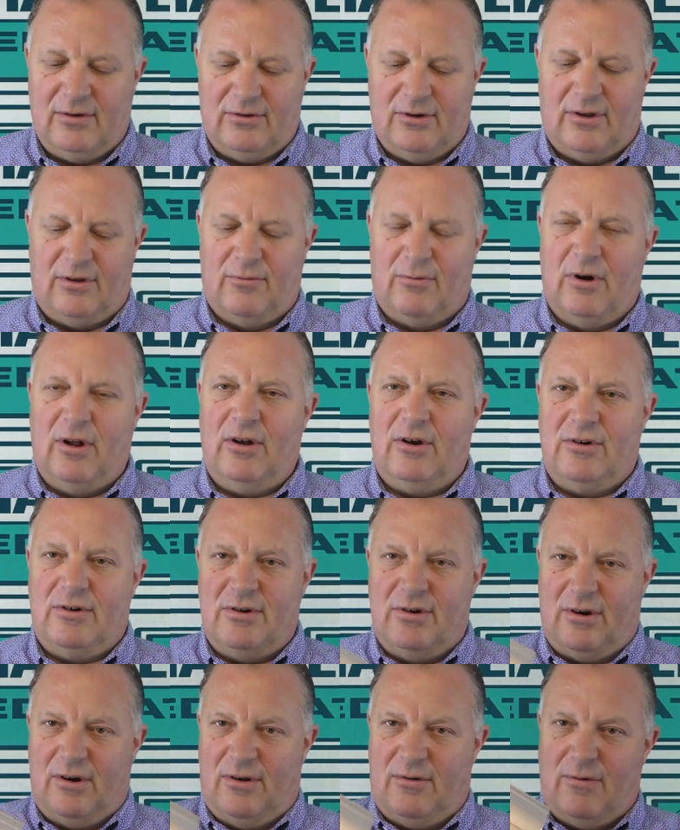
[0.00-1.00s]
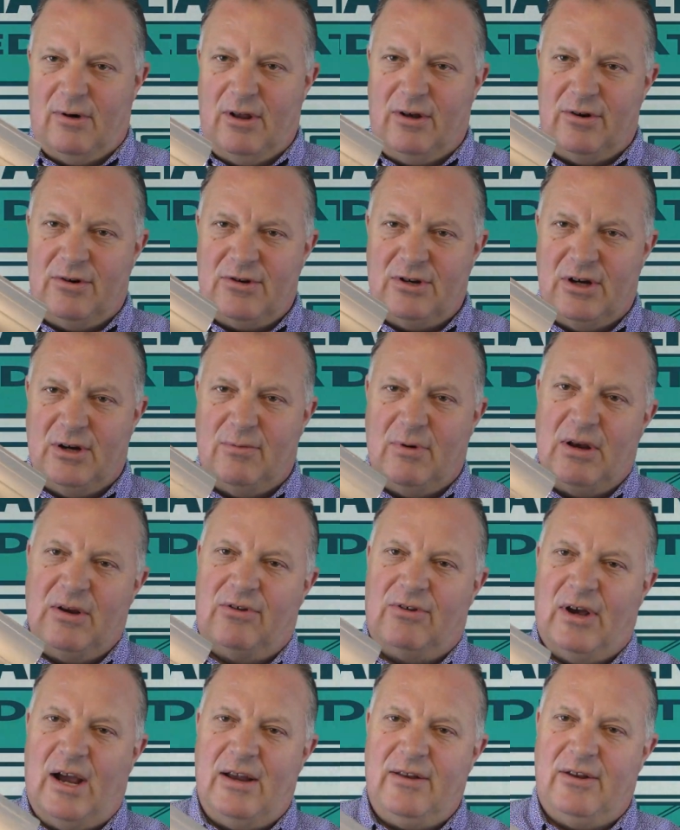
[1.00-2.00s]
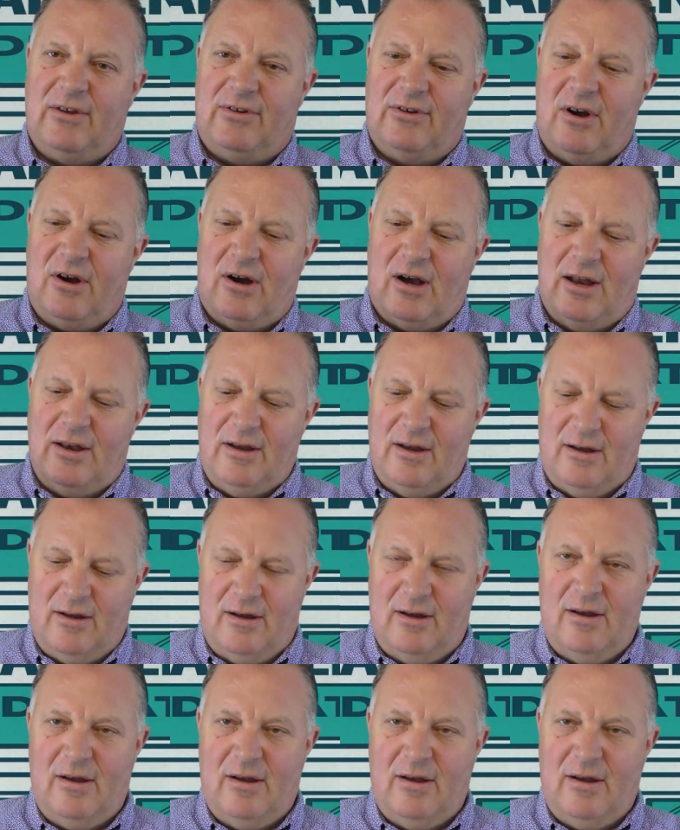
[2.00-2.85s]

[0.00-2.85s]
So the roller tube, when you slide this on,